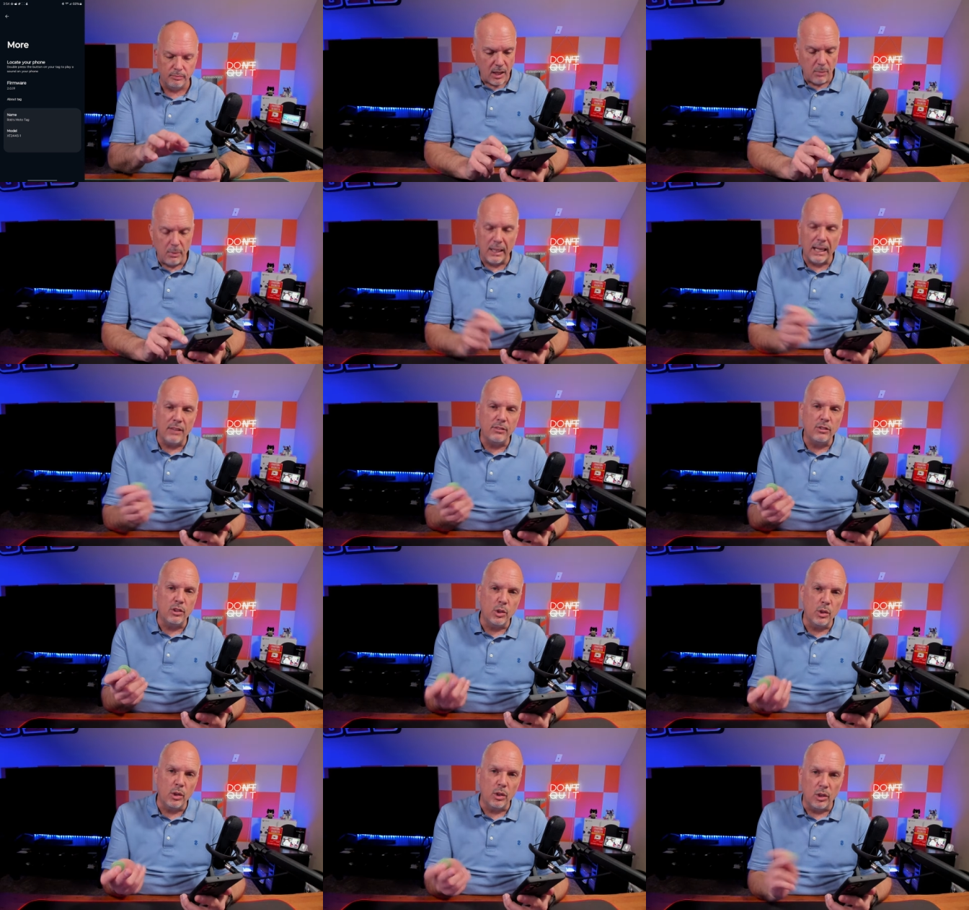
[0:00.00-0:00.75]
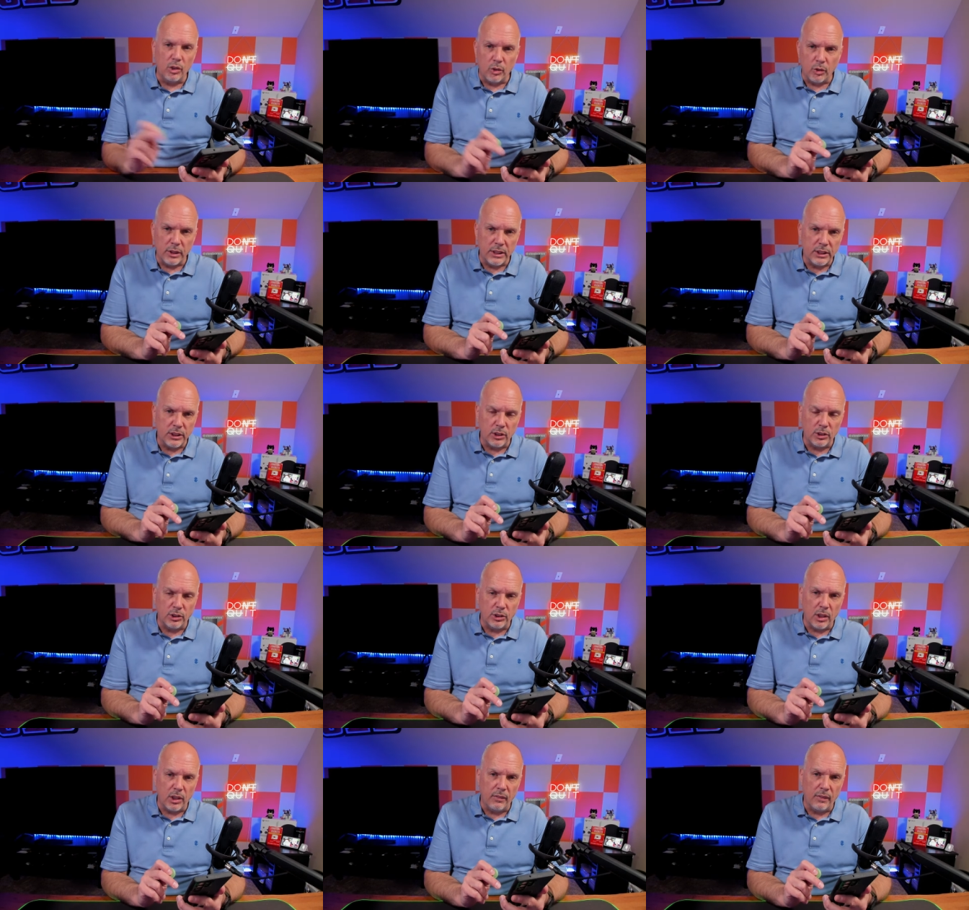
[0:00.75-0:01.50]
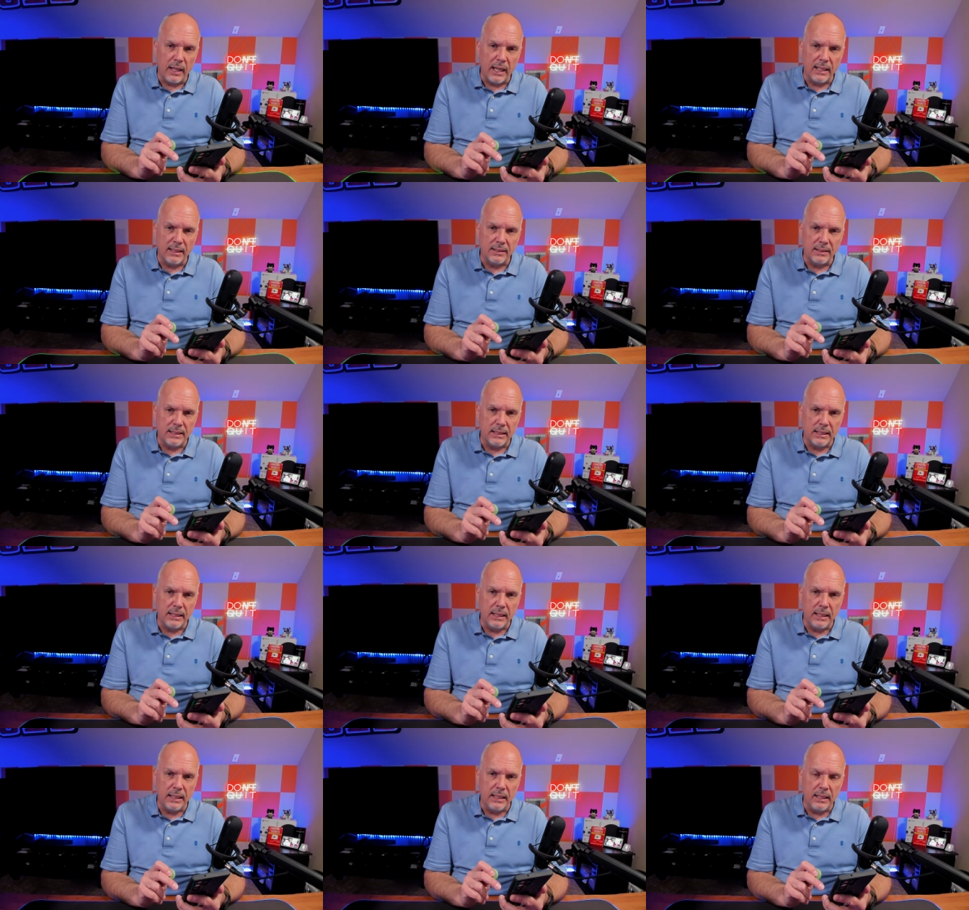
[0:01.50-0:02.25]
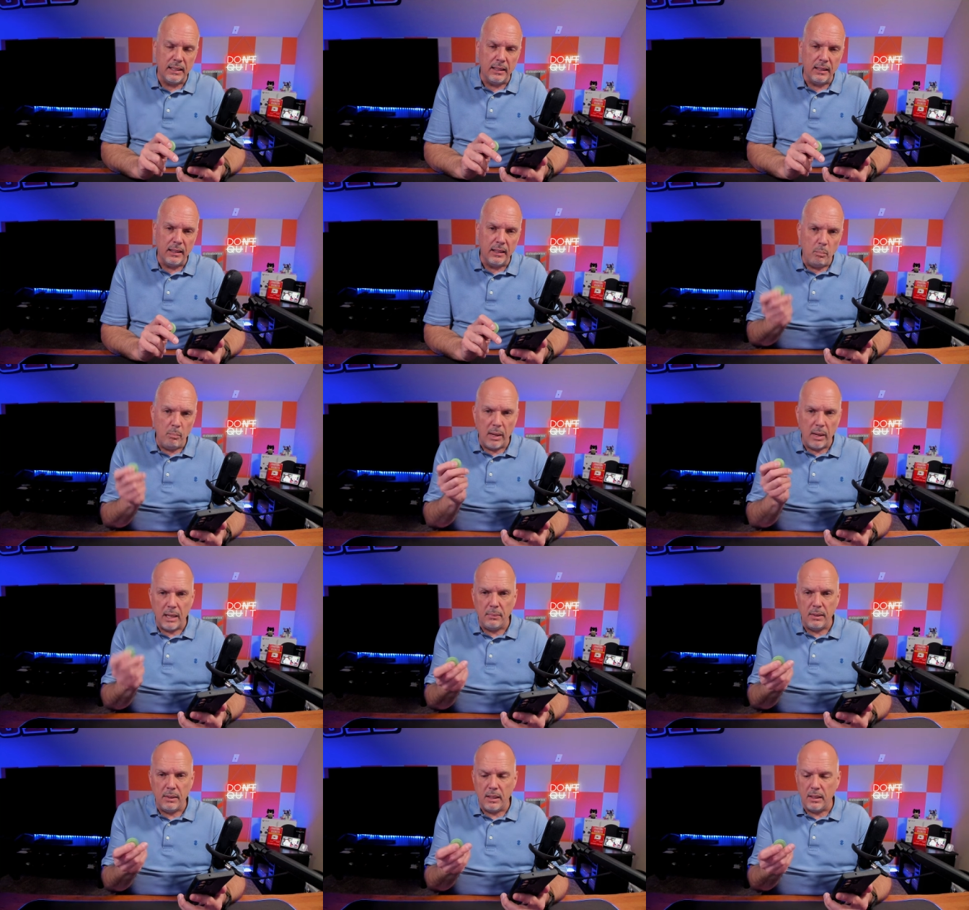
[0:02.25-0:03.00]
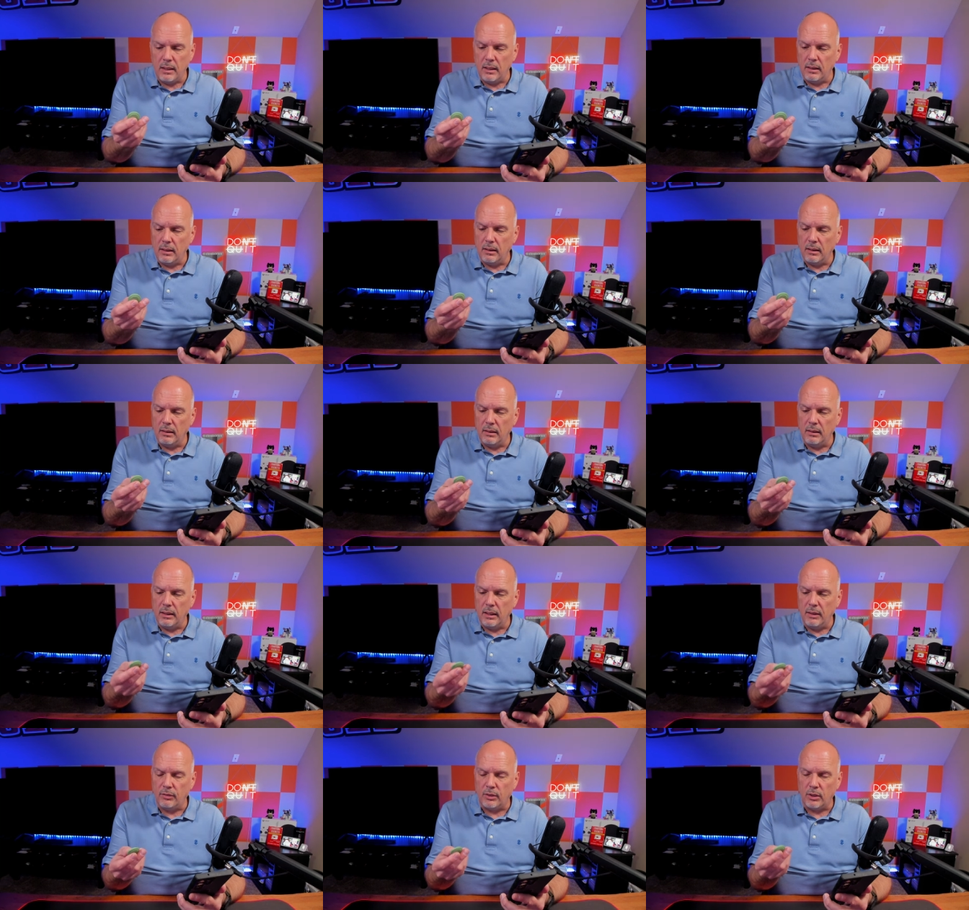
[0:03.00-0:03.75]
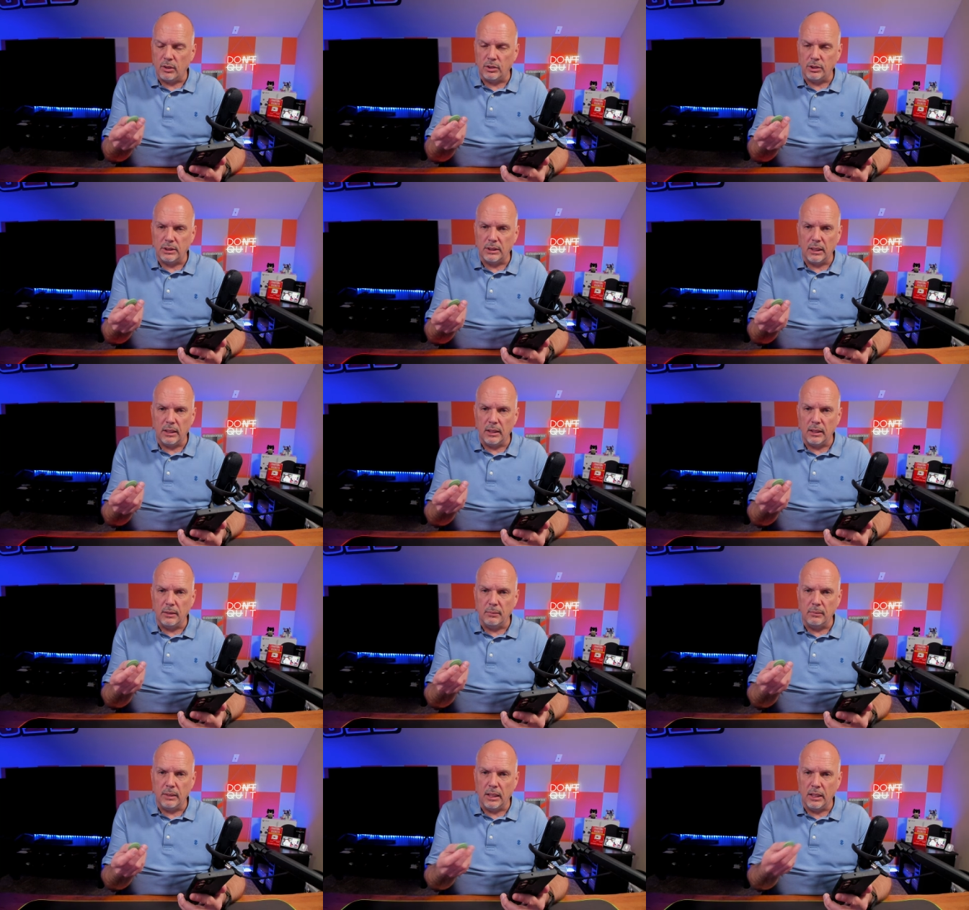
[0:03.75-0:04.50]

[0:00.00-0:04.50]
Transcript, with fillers: I might have to do a little research on that and see maybe if there's a, uh,